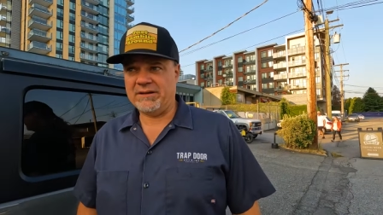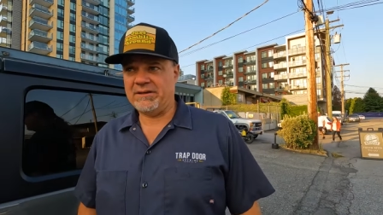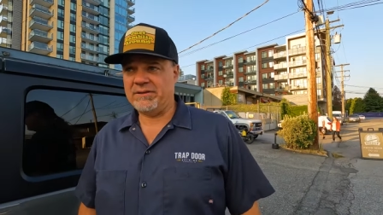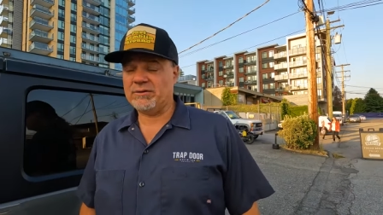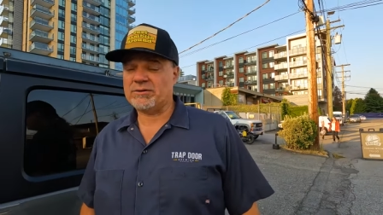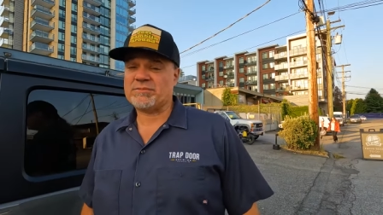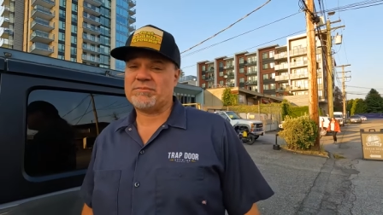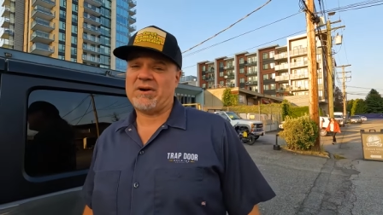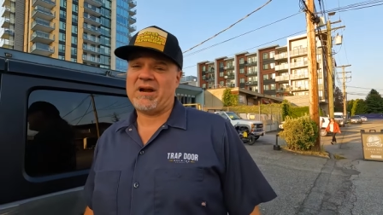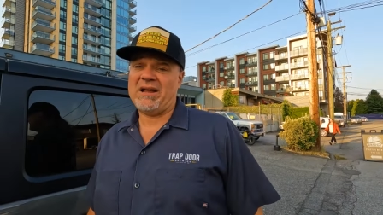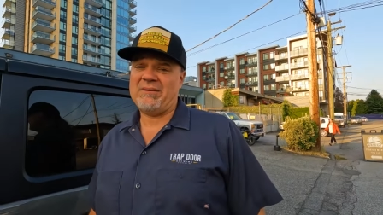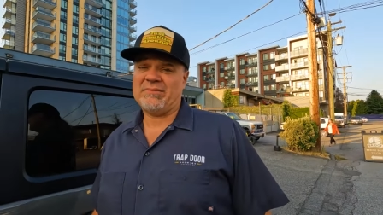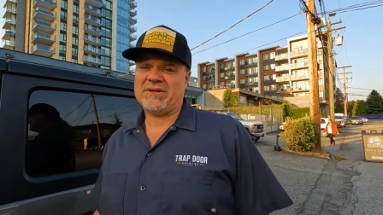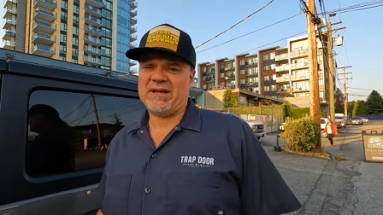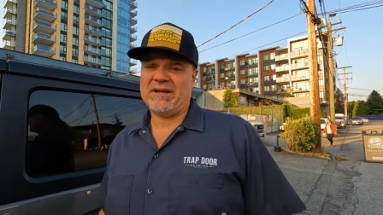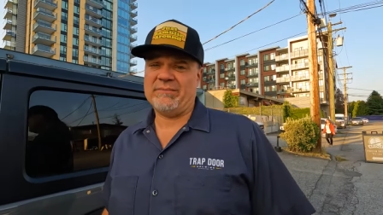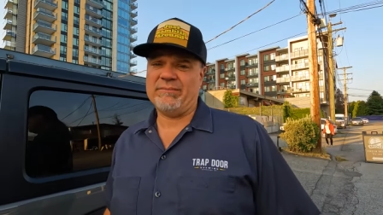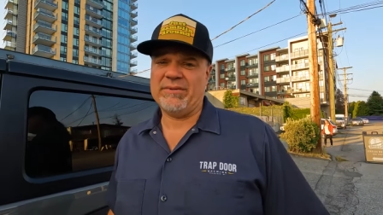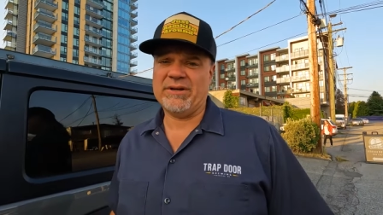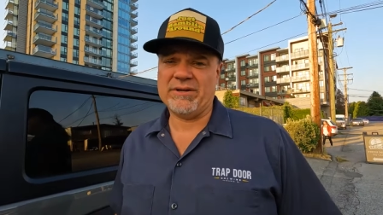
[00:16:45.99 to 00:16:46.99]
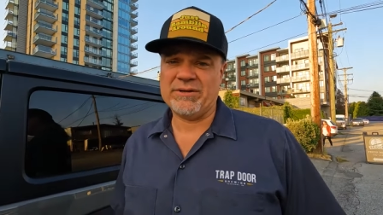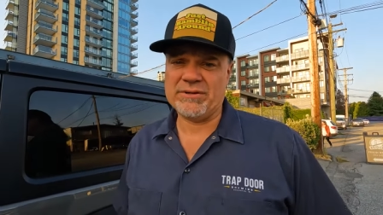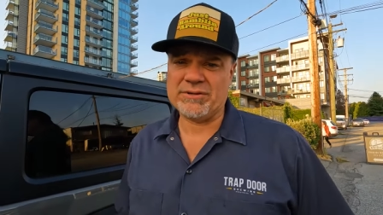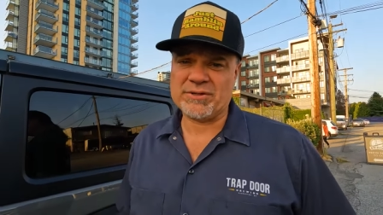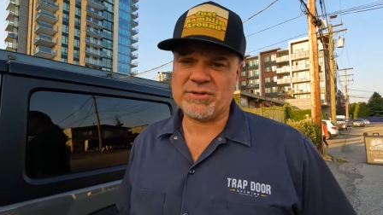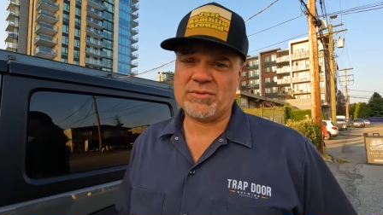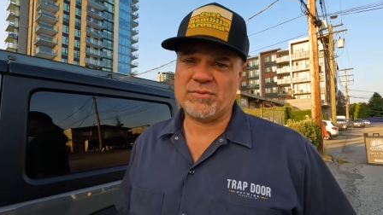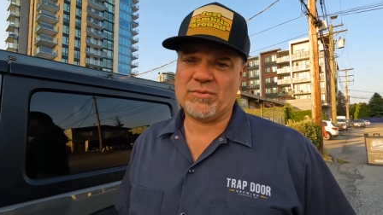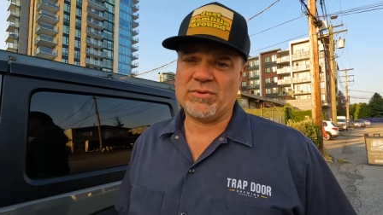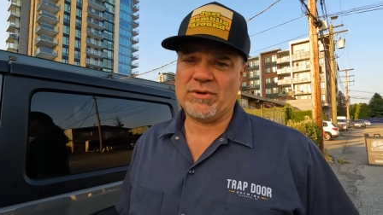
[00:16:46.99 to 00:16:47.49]
Those primetime
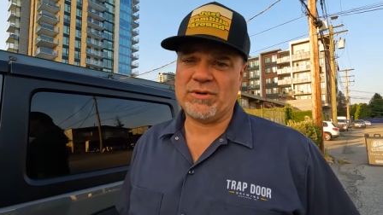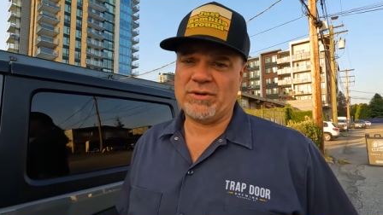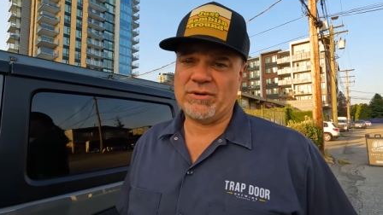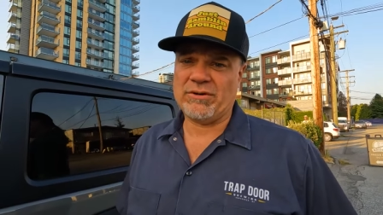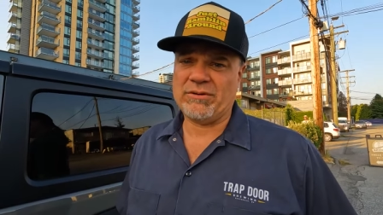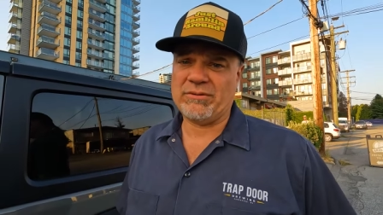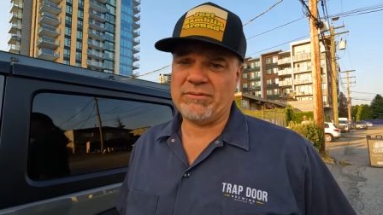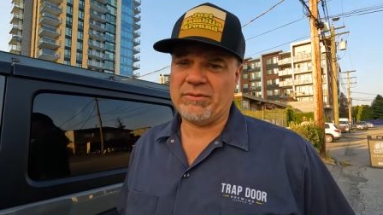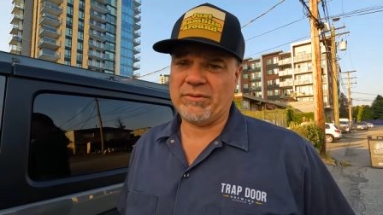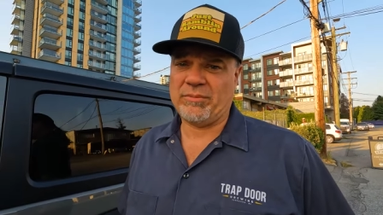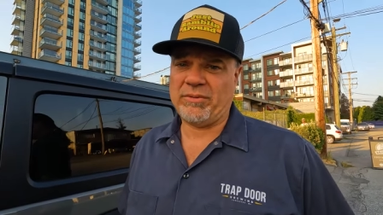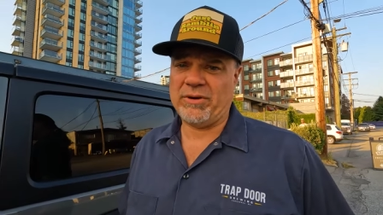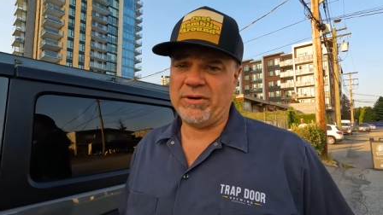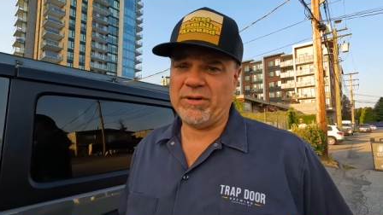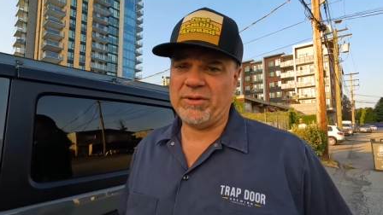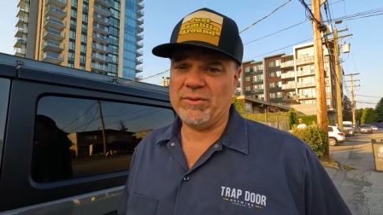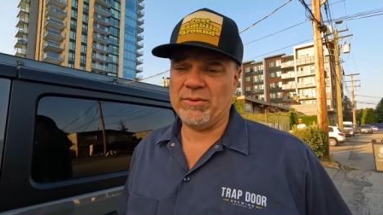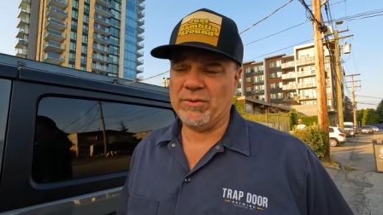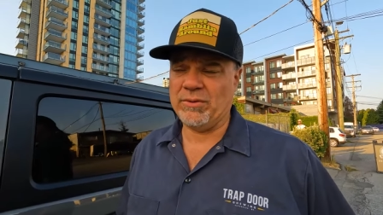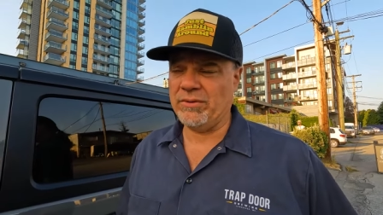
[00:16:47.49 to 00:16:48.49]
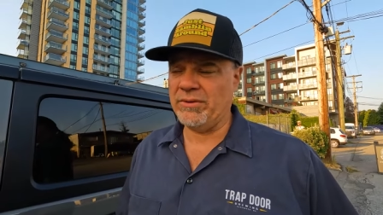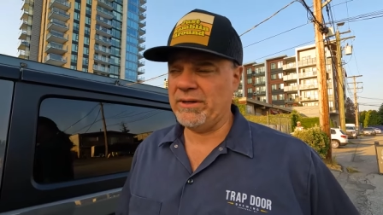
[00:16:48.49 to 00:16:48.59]
beers were, were pretty cool.